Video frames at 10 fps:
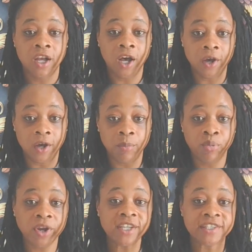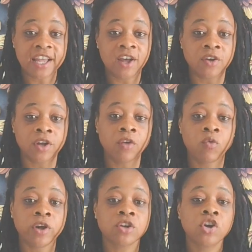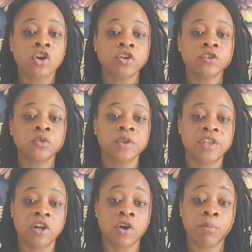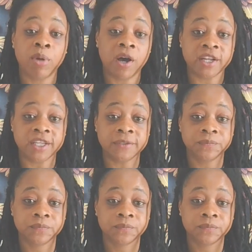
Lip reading: a breakdown of what occurs within our body.